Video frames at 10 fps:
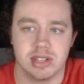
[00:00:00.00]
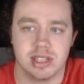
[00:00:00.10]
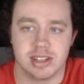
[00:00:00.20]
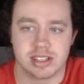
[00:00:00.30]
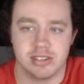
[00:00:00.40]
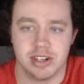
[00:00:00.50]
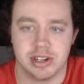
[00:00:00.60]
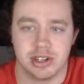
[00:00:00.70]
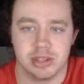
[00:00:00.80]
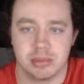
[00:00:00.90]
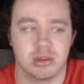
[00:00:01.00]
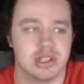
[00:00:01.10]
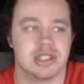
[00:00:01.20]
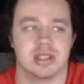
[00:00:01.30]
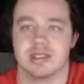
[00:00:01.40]
the very early
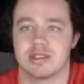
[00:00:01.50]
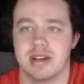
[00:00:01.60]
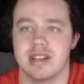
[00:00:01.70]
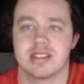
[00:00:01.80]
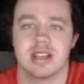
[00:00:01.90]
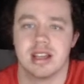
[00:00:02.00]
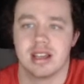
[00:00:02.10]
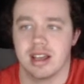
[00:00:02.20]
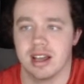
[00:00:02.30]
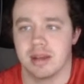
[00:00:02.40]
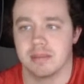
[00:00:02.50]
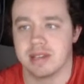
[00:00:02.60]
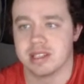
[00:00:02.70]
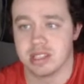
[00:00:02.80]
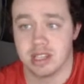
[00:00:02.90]
portions of this race. He
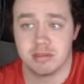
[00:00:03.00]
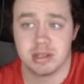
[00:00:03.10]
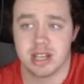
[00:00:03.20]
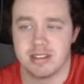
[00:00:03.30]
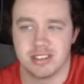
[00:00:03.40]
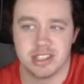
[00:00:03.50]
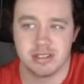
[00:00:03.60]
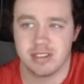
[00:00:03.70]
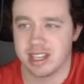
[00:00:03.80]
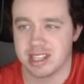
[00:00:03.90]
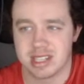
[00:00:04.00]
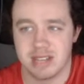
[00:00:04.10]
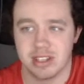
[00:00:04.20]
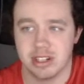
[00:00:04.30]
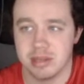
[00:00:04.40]
has a 10th best average finish at Vegas, 10th at
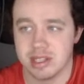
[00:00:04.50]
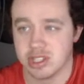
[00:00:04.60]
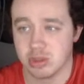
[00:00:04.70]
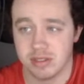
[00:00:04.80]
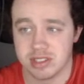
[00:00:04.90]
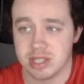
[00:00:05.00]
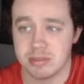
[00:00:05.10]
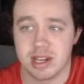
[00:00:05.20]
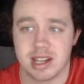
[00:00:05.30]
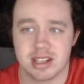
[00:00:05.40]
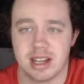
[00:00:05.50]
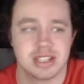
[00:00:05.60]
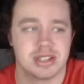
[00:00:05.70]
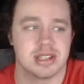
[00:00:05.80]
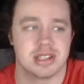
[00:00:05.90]
intermediates, and 12th at steep tracks.
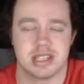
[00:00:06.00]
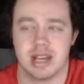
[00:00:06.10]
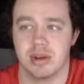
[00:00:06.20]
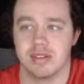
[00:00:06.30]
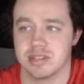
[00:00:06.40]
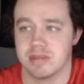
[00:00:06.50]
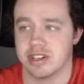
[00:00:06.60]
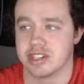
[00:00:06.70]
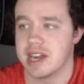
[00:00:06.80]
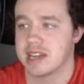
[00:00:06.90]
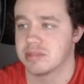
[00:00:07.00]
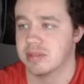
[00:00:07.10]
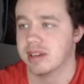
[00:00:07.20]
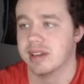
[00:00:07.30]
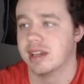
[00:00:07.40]
Honestly, this is not one of his better tracks,
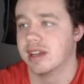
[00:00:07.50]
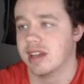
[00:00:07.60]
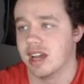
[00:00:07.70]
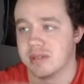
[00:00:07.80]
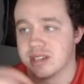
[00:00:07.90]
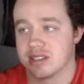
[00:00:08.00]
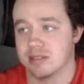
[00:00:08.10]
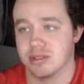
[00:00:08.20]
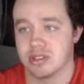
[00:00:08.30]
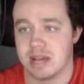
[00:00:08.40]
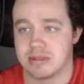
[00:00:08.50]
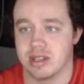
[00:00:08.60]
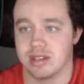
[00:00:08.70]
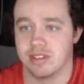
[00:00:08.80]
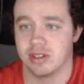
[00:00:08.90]
but he does the most laps led in the
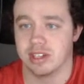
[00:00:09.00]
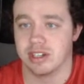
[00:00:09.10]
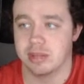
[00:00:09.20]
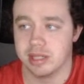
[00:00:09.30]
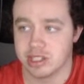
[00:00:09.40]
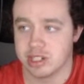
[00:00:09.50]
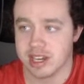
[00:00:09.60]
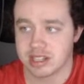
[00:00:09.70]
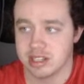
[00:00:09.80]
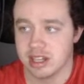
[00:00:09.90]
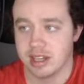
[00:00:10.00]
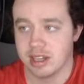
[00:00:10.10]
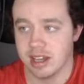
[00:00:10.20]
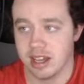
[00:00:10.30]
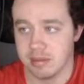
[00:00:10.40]
field at intermediate tracks.
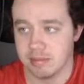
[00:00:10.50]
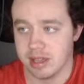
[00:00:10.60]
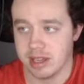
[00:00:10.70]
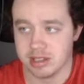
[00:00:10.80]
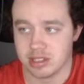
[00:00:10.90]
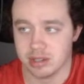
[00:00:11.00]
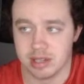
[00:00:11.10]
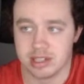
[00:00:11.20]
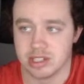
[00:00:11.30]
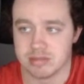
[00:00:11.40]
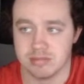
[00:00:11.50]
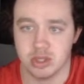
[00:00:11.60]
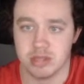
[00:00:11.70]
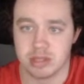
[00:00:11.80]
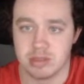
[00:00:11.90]
And so that just really
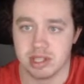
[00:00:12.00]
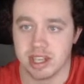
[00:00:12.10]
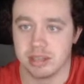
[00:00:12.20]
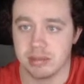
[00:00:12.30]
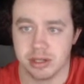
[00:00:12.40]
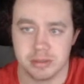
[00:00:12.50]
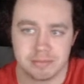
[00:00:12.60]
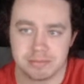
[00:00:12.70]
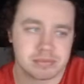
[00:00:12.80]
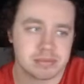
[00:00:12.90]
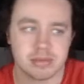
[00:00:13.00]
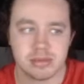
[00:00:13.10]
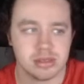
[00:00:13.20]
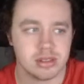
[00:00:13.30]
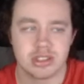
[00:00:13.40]
makes me like him here.
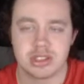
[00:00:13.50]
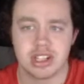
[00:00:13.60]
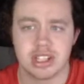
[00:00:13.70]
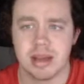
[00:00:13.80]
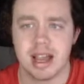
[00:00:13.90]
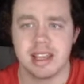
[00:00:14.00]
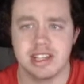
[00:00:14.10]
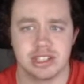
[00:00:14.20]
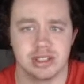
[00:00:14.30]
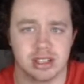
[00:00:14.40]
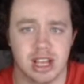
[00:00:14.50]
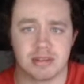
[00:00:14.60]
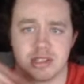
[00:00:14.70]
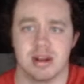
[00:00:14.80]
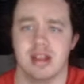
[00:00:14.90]
Starts up high, he should lead laps. He's
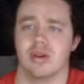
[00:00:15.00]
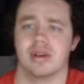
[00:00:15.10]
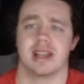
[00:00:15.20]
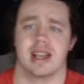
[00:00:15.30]
probably the only guy